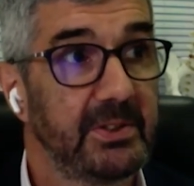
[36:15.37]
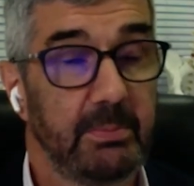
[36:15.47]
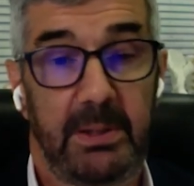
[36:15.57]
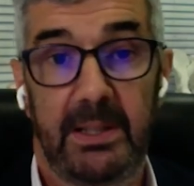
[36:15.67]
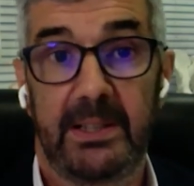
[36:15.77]

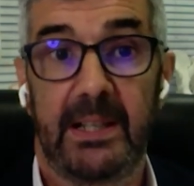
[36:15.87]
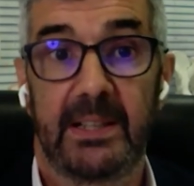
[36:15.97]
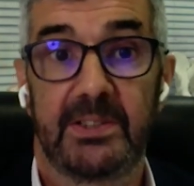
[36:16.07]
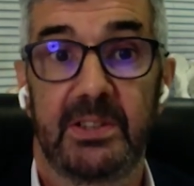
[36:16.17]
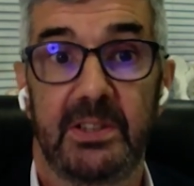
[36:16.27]
supply
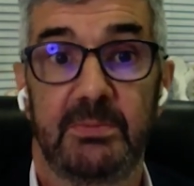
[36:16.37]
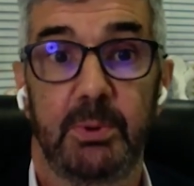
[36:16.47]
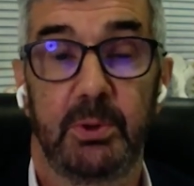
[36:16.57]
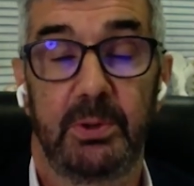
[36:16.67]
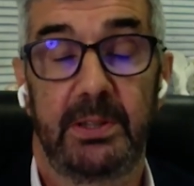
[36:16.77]
access